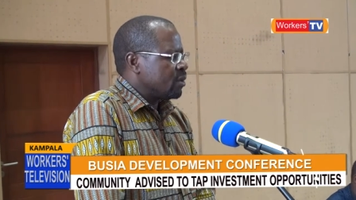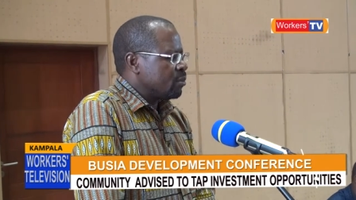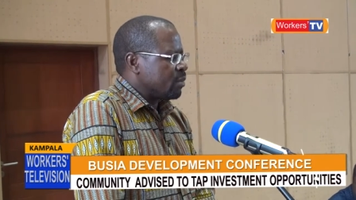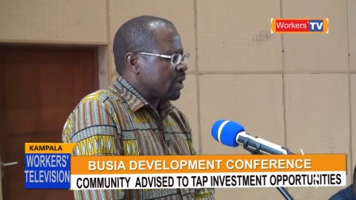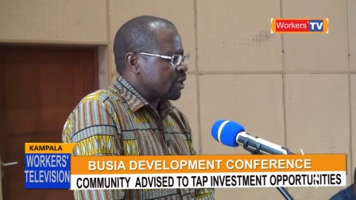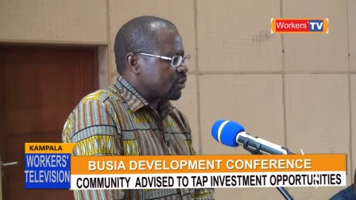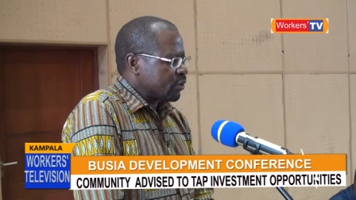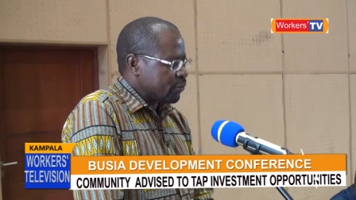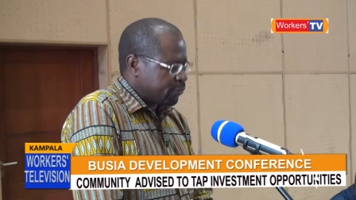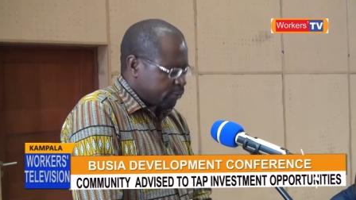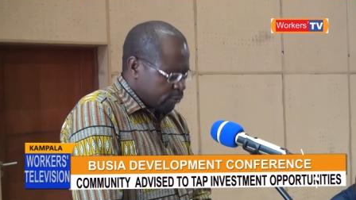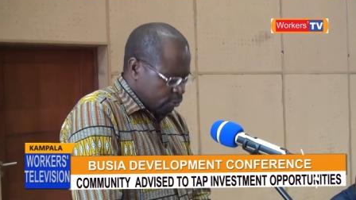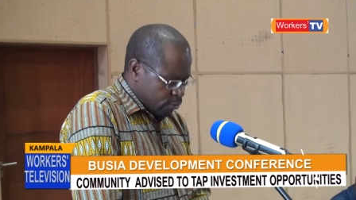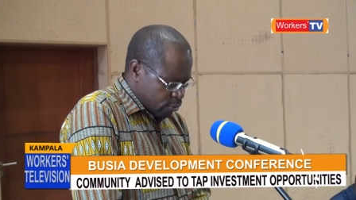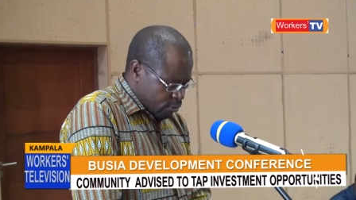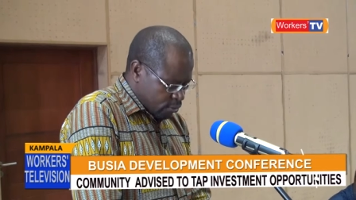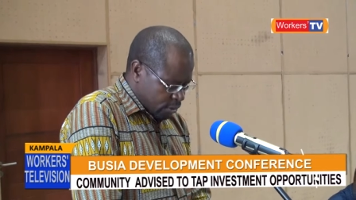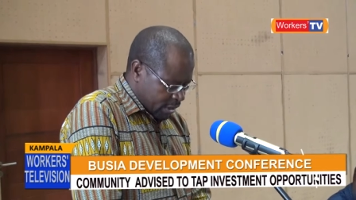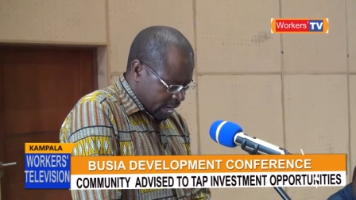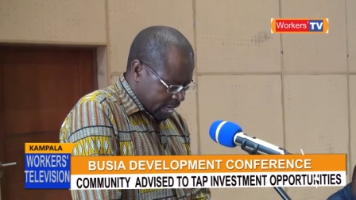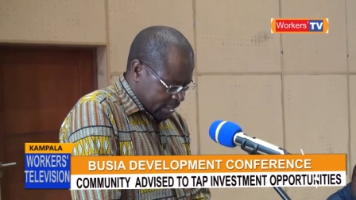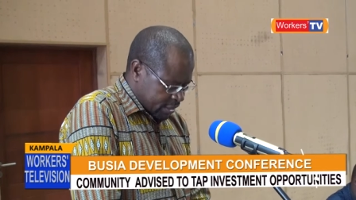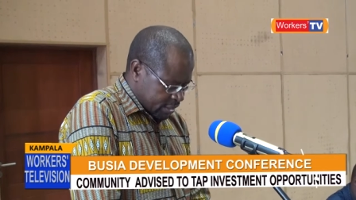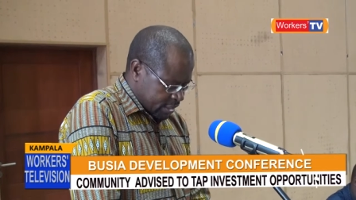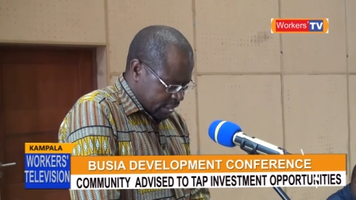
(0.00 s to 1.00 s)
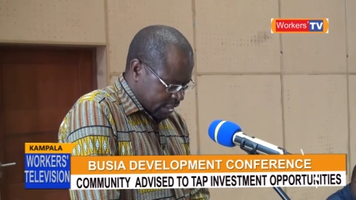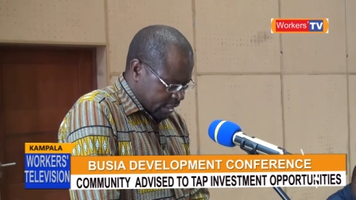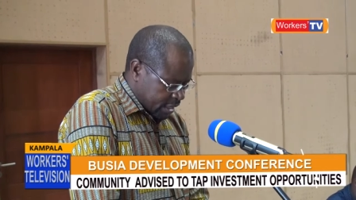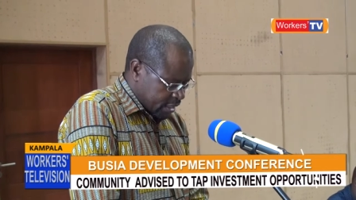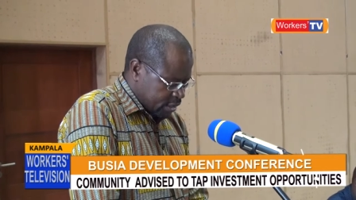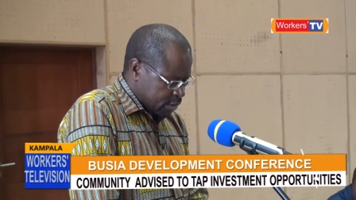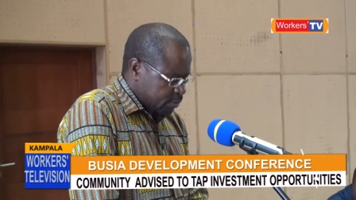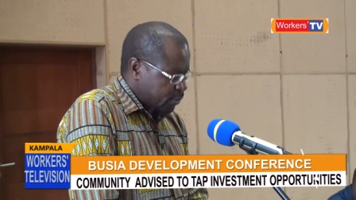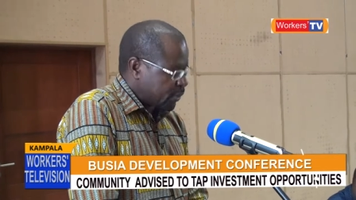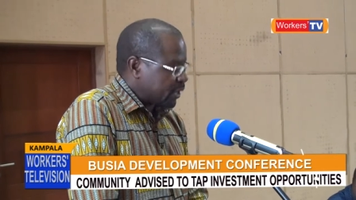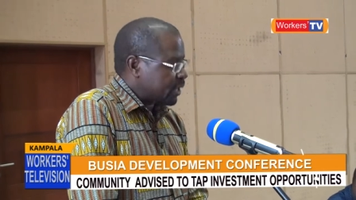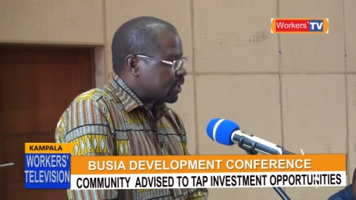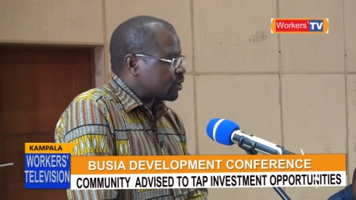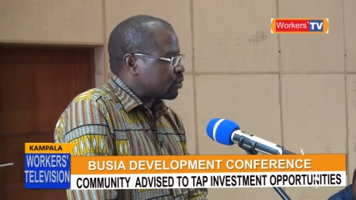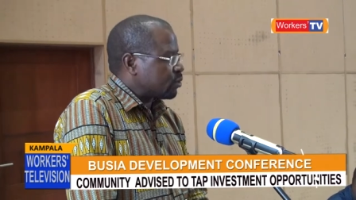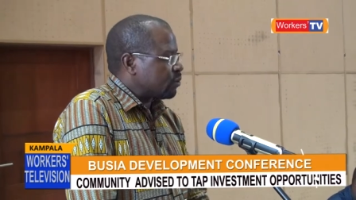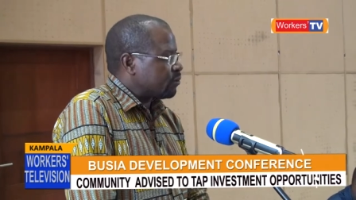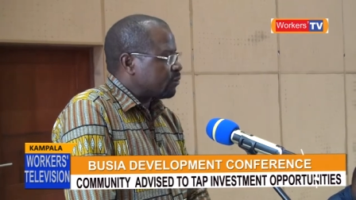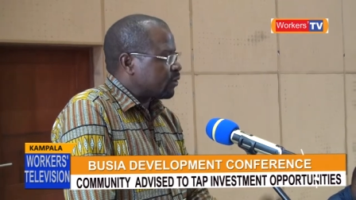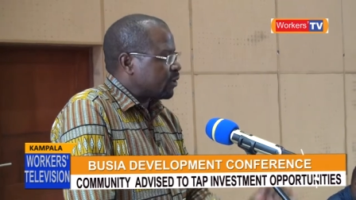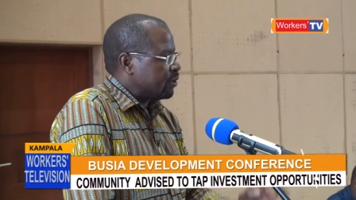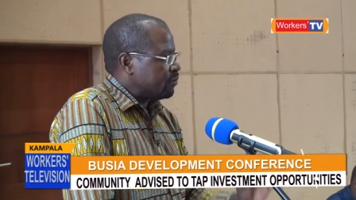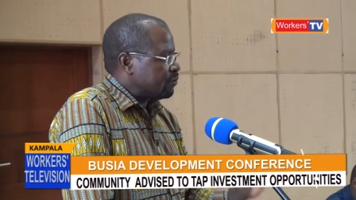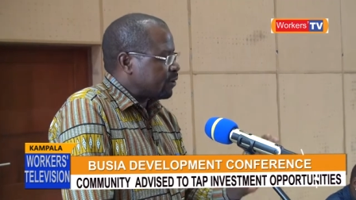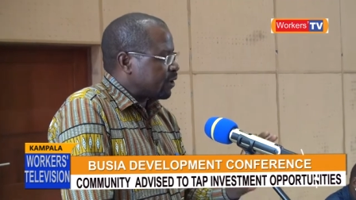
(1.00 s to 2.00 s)
But if you look at the aspect
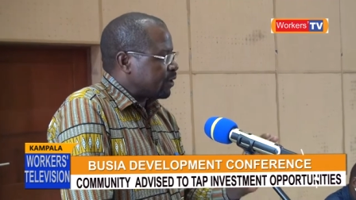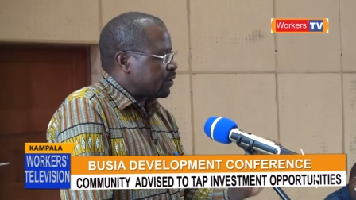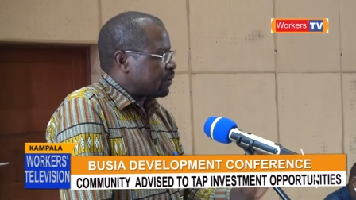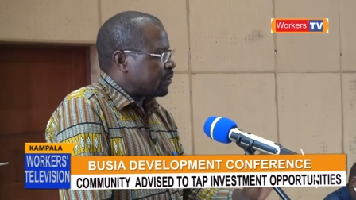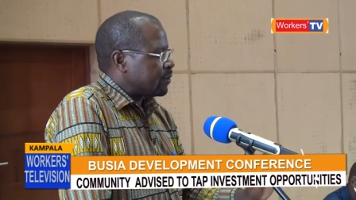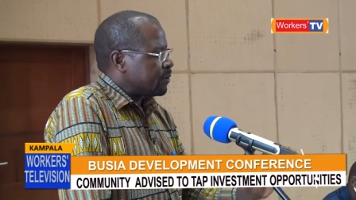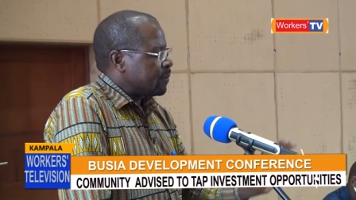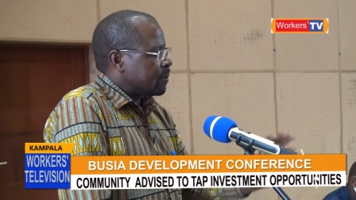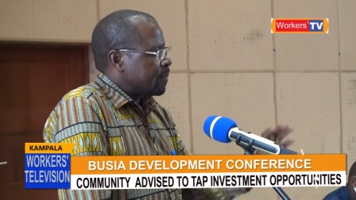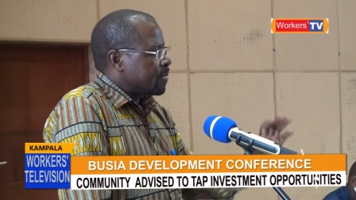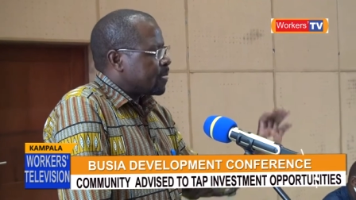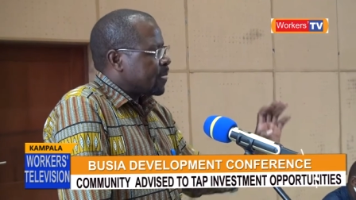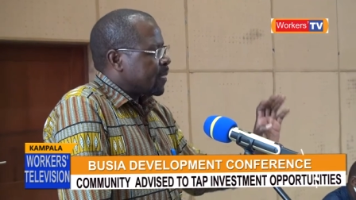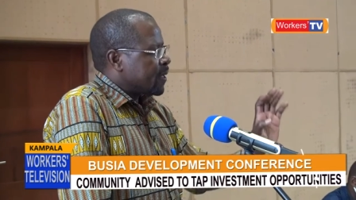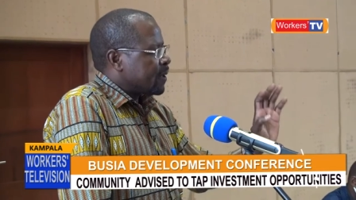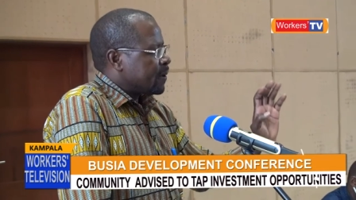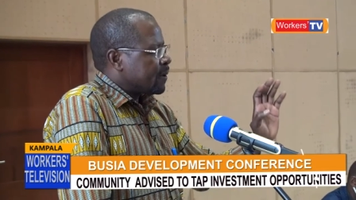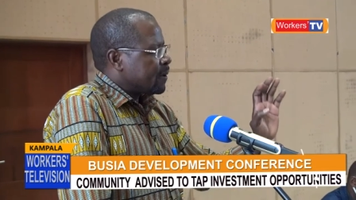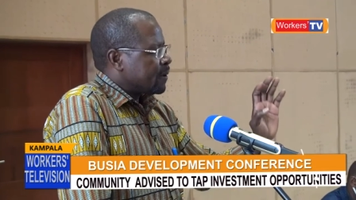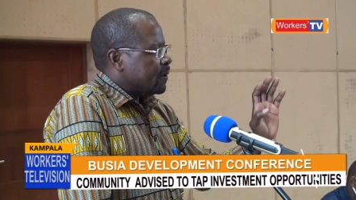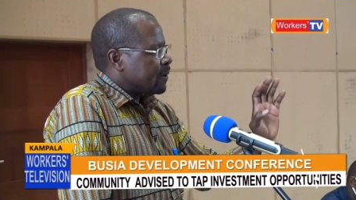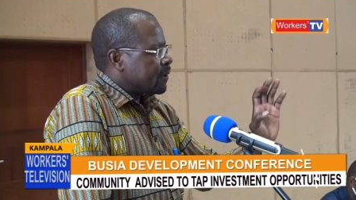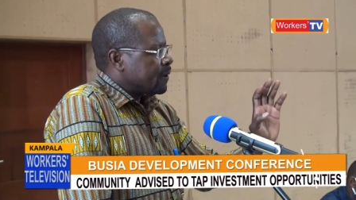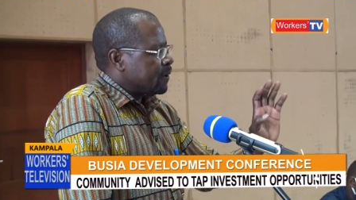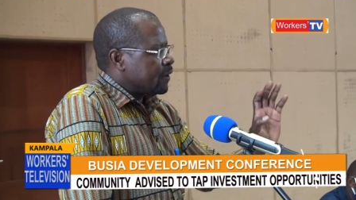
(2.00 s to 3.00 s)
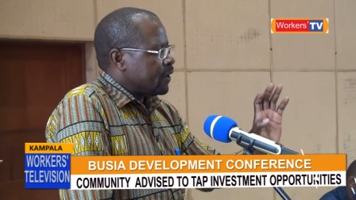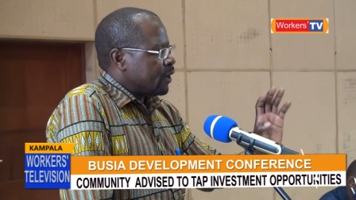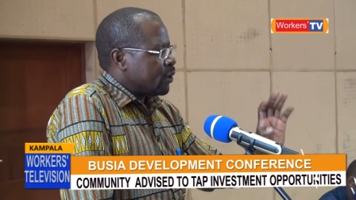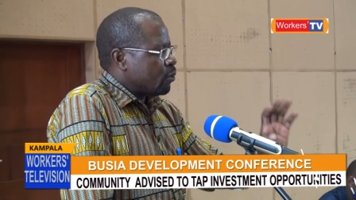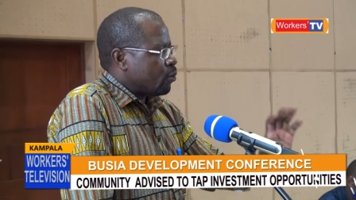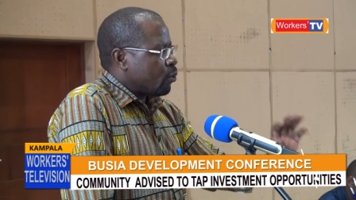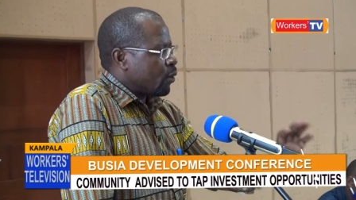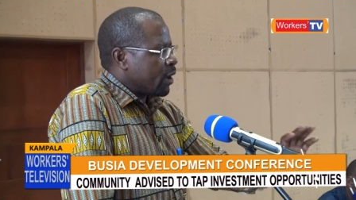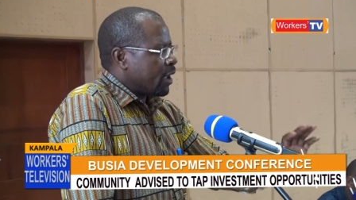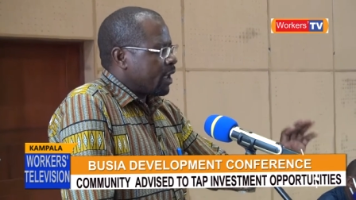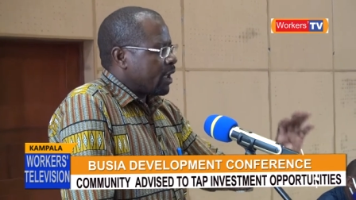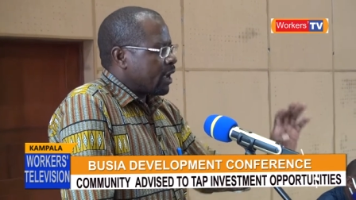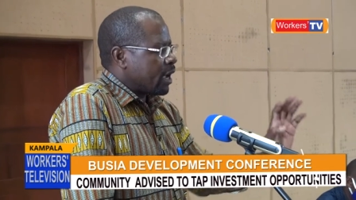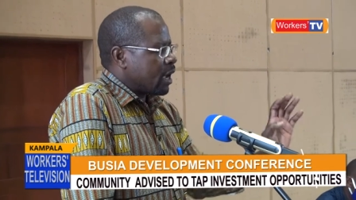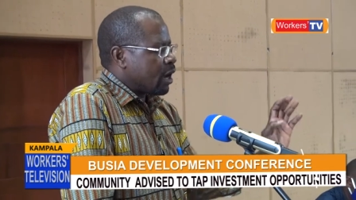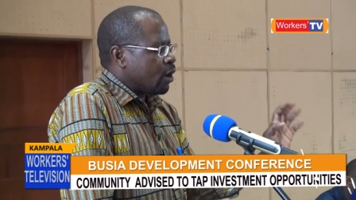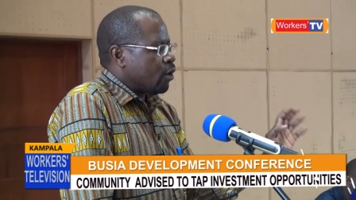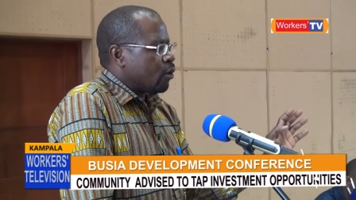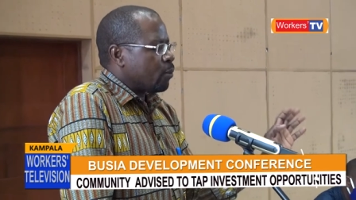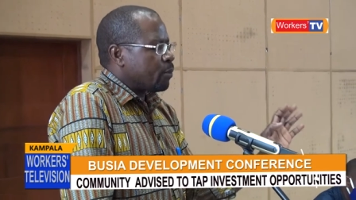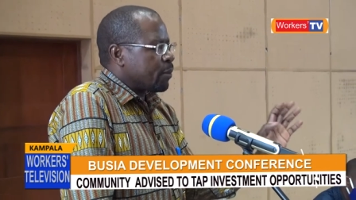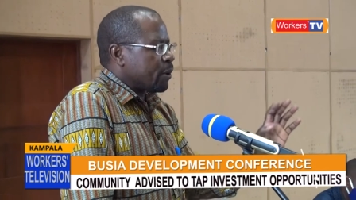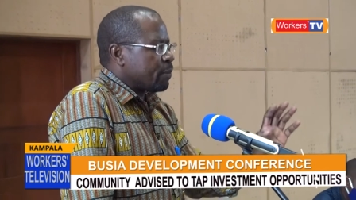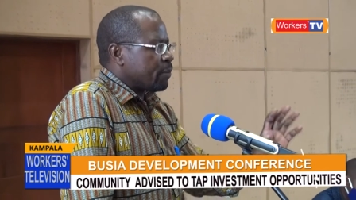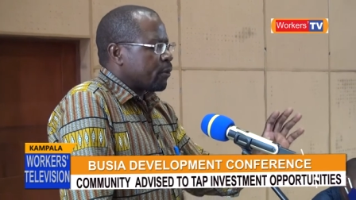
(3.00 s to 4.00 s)
of even the way
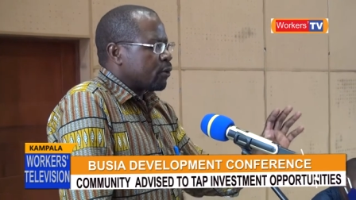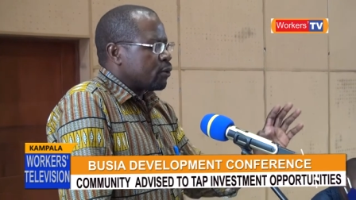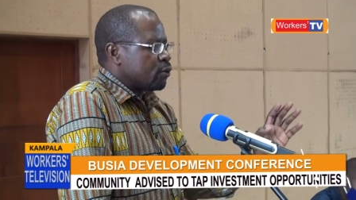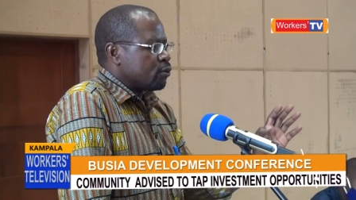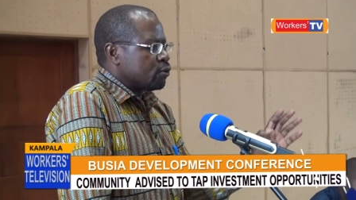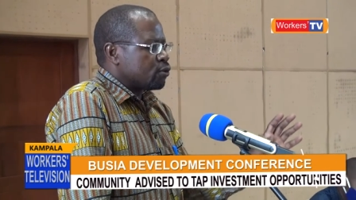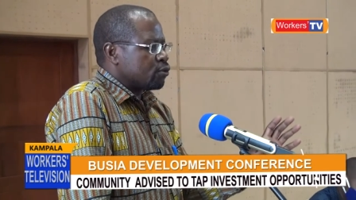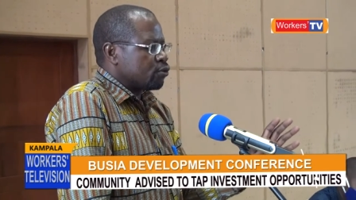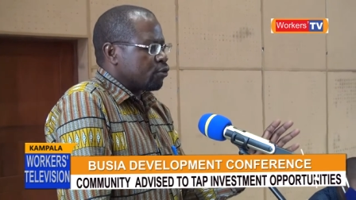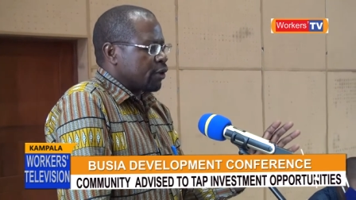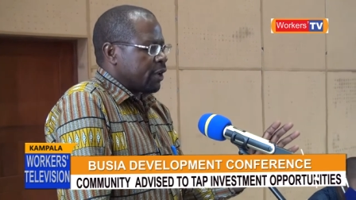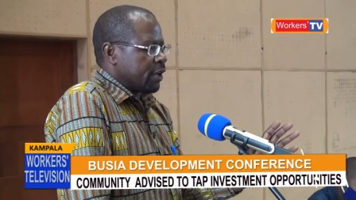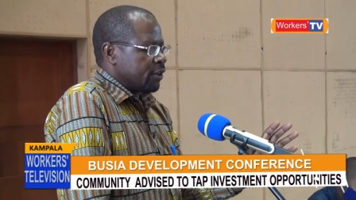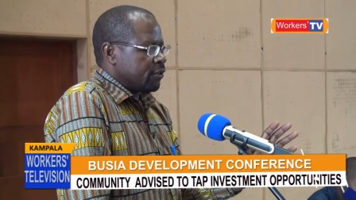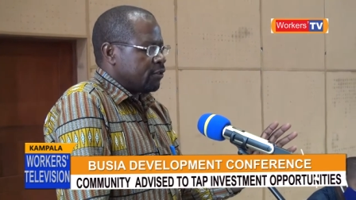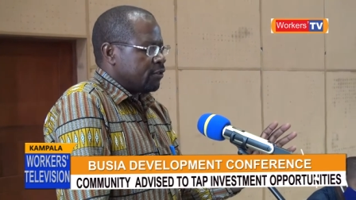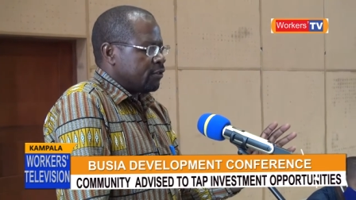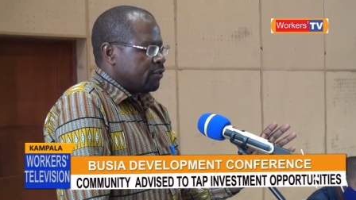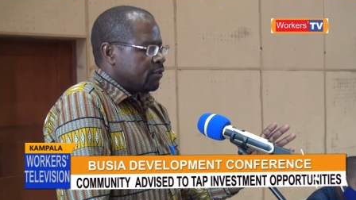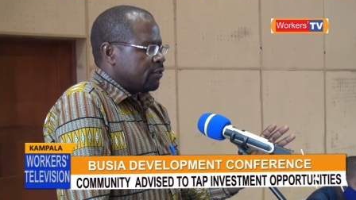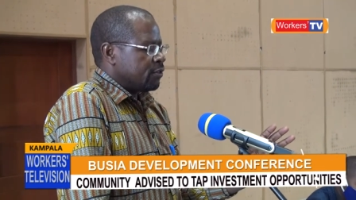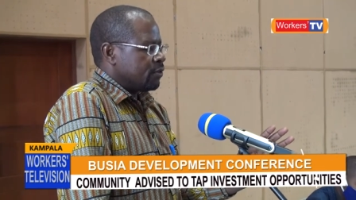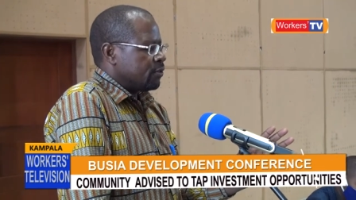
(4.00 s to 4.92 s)
how people do trade,